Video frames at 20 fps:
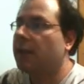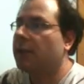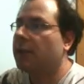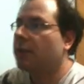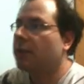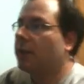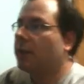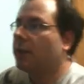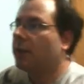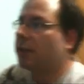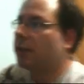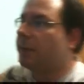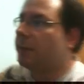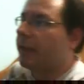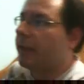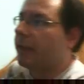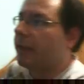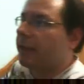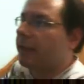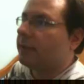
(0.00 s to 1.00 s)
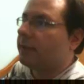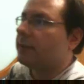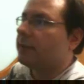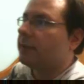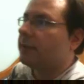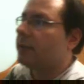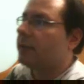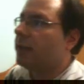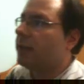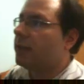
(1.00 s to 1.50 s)
So let's begin.
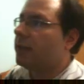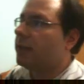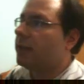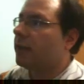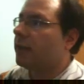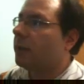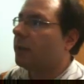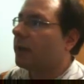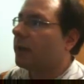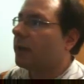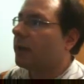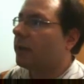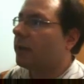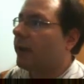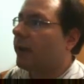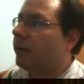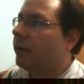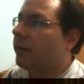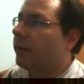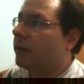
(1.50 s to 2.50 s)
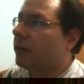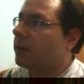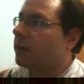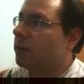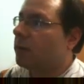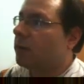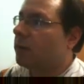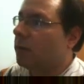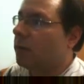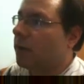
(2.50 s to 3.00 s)
Here we are on FL
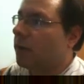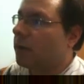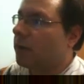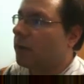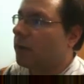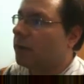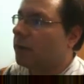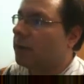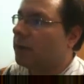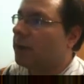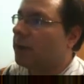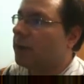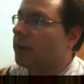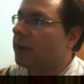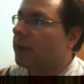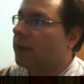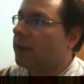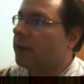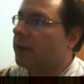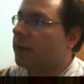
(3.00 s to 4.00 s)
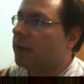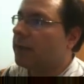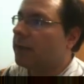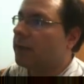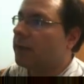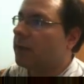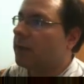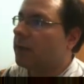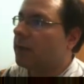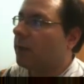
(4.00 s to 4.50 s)
Studio. This is
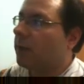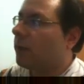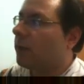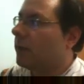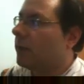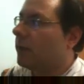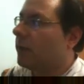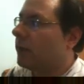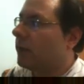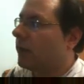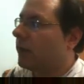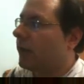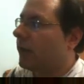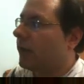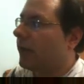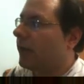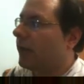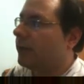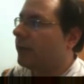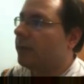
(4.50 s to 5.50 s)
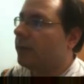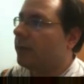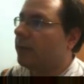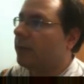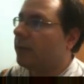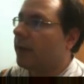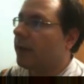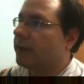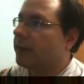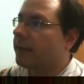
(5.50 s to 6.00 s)
a software you can get
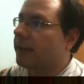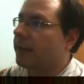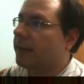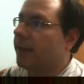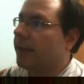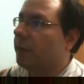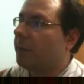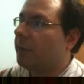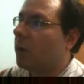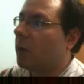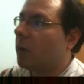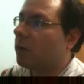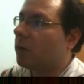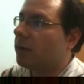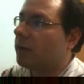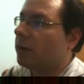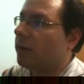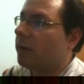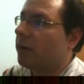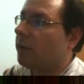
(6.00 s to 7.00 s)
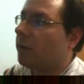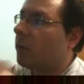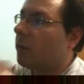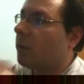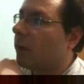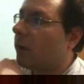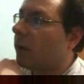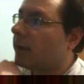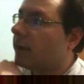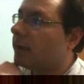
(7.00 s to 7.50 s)
as a demo if you
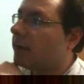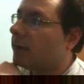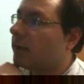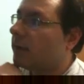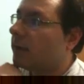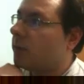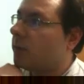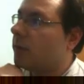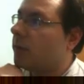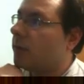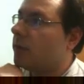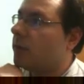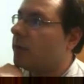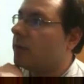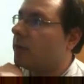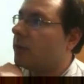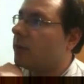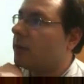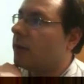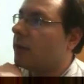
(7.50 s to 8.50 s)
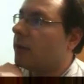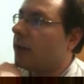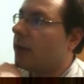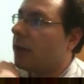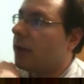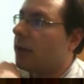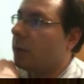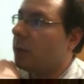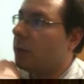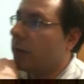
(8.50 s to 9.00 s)
want.
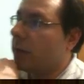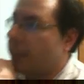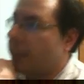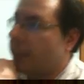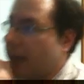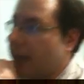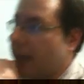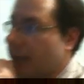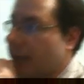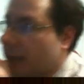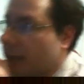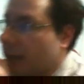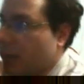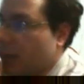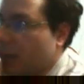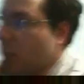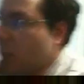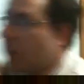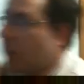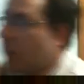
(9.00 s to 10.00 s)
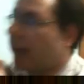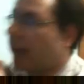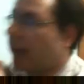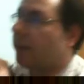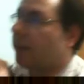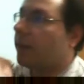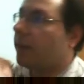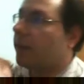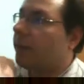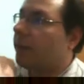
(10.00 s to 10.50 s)
It would
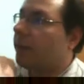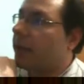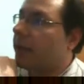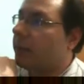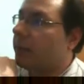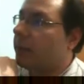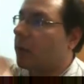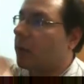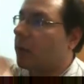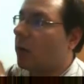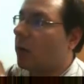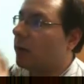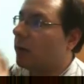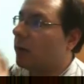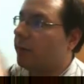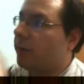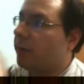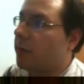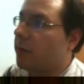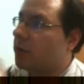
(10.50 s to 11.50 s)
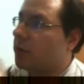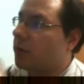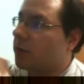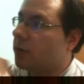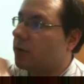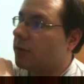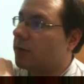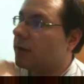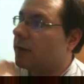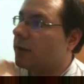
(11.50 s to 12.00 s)
have available all the
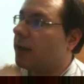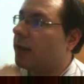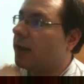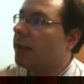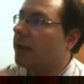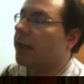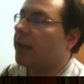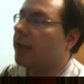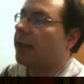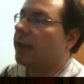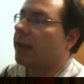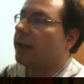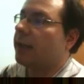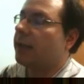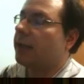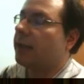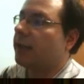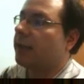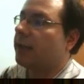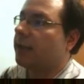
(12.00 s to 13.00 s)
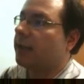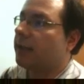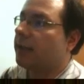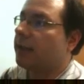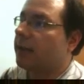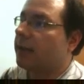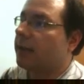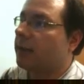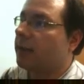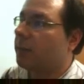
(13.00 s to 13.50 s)
features like in the
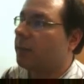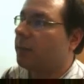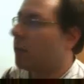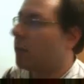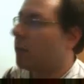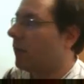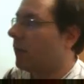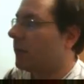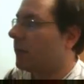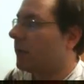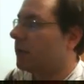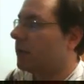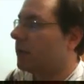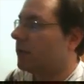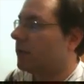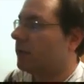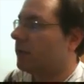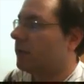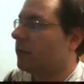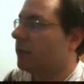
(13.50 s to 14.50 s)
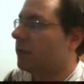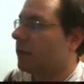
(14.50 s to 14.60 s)
Pro version.